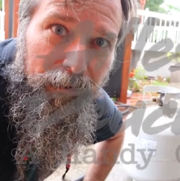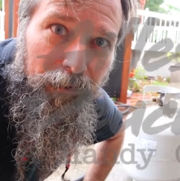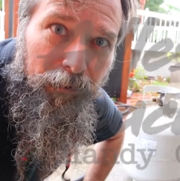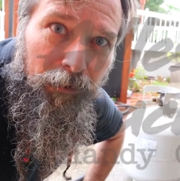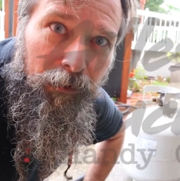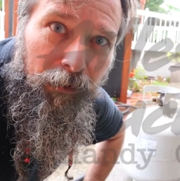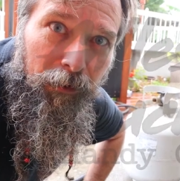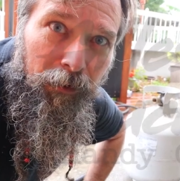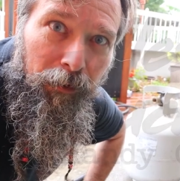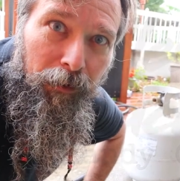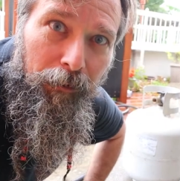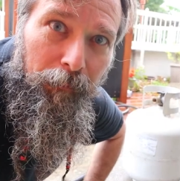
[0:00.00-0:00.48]

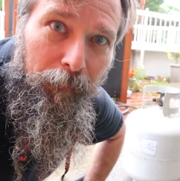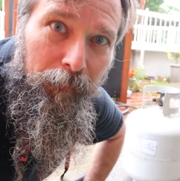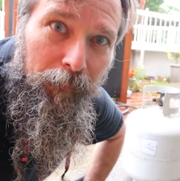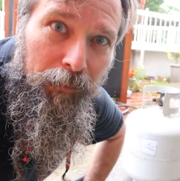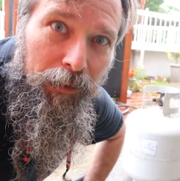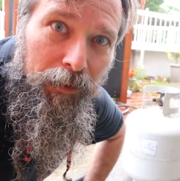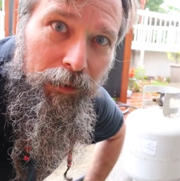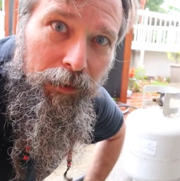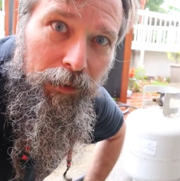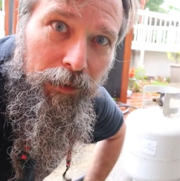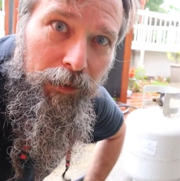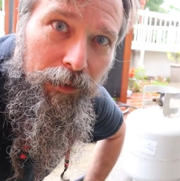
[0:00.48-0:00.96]
Um,
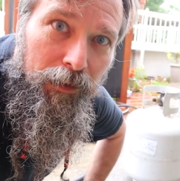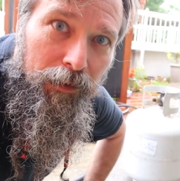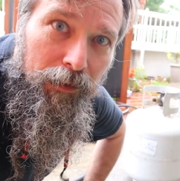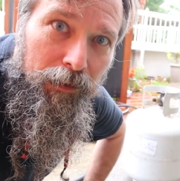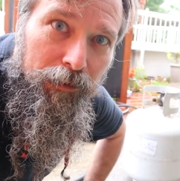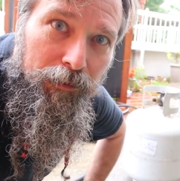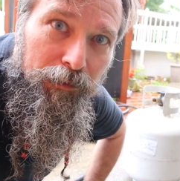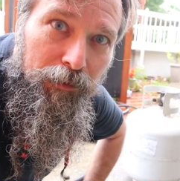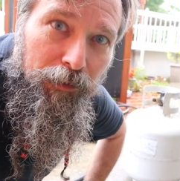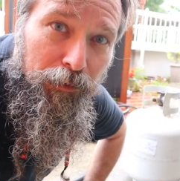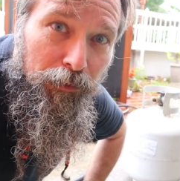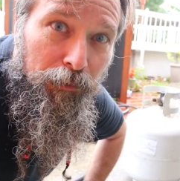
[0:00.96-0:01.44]

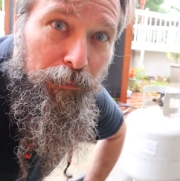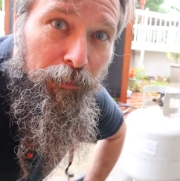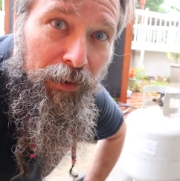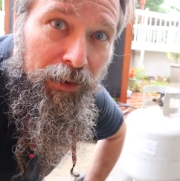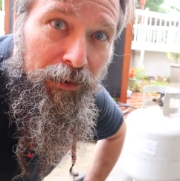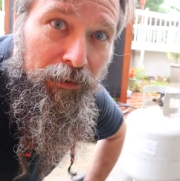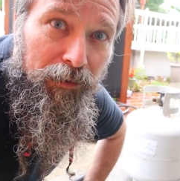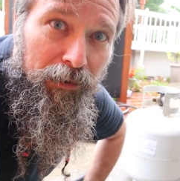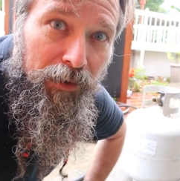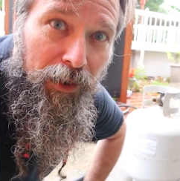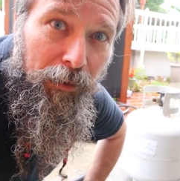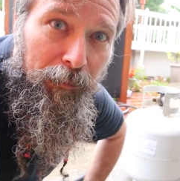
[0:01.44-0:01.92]
this is
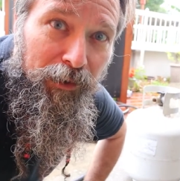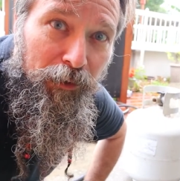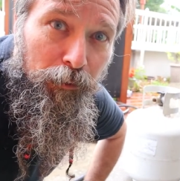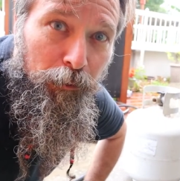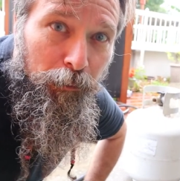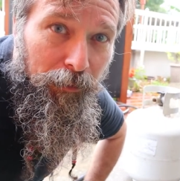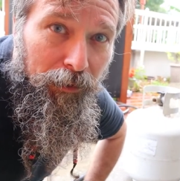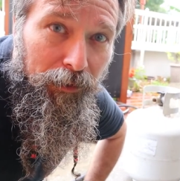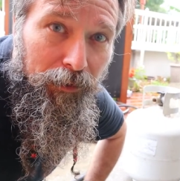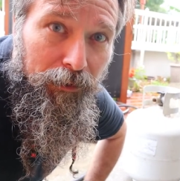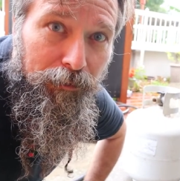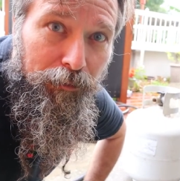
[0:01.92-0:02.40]
basically, I've been
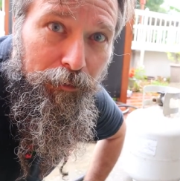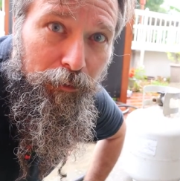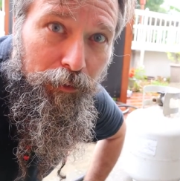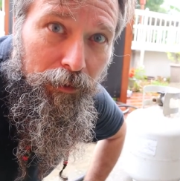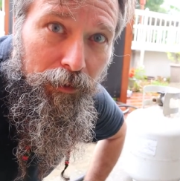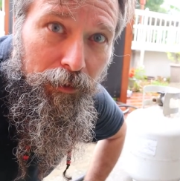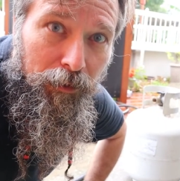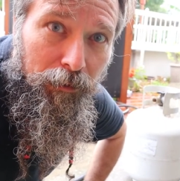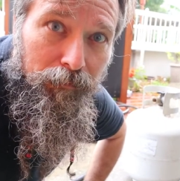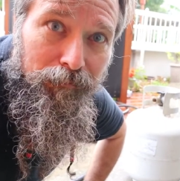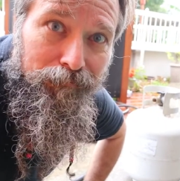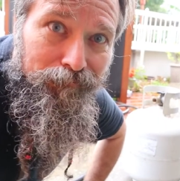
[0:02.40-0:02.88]
doing this
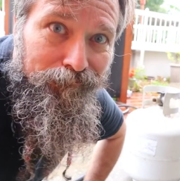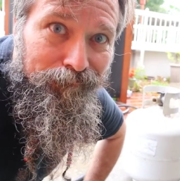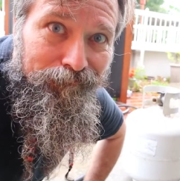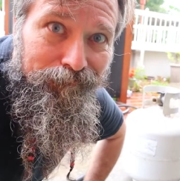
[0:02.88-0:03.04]
for